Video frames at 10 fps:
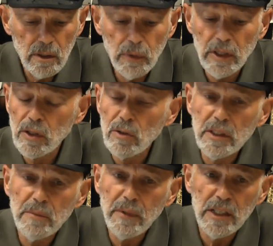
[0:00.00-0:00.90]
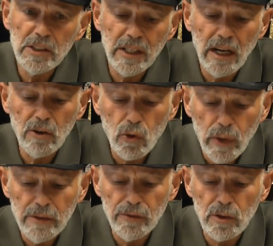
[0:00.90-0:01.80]
We can only imagine how
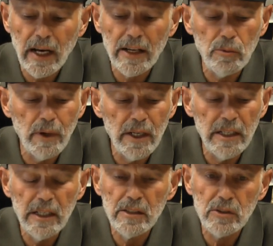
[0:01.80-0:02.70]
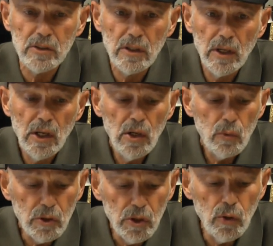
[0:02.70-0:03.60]
grateful God Almighty is
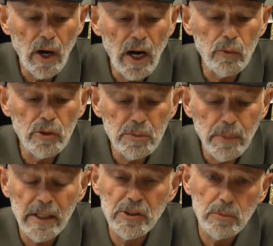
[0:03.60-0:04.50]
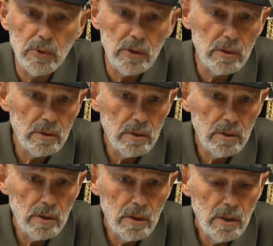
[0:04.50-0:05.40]
when you are responsible
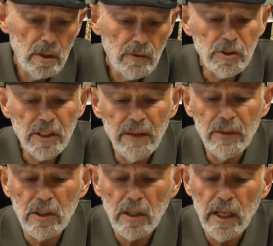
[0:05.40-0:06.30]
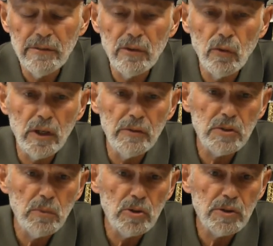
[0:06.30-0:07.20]
for saving the life of one of
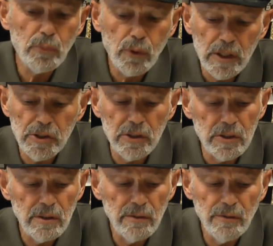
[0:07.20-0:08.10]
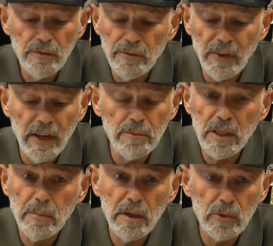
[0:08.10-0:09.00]
His most precious family
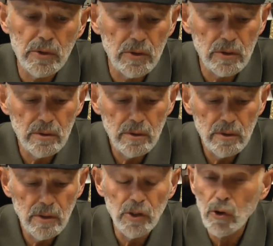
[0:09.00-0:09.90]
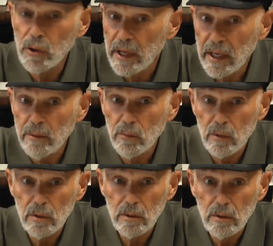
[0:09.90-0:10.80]
members. Your name
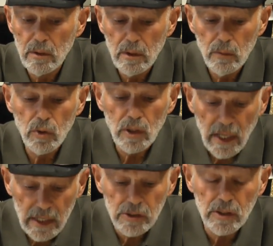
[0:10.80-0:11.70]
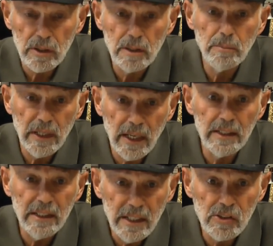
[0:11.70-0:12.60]
will constantly be
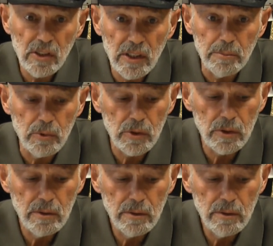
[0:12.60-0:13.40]
on His lips.